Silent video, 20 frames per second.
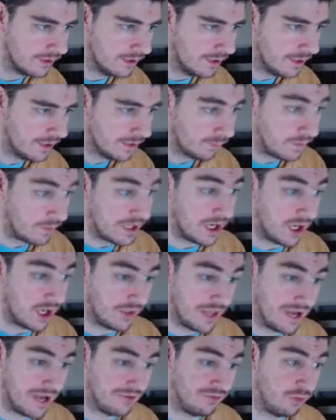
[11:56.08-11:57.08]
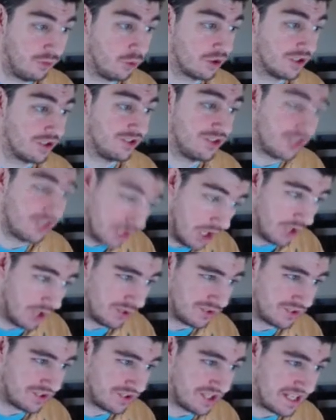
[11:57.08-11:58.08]
We are therefore concerned
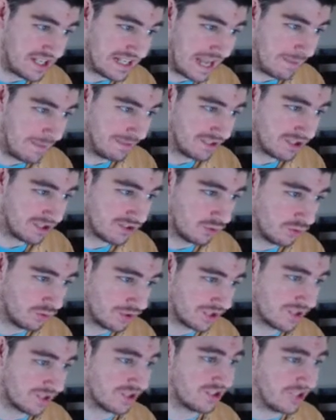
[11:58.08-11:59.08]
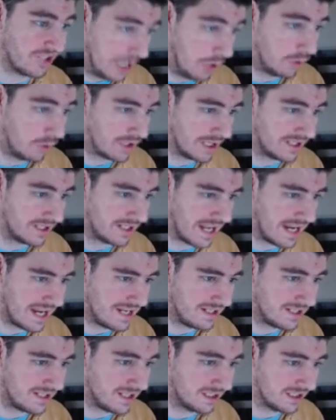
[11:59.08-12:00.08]
to see gaming disorder still contained
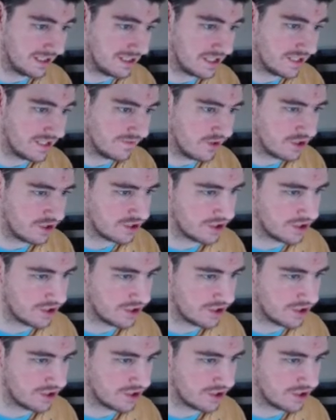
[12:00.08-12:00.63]
in the latest version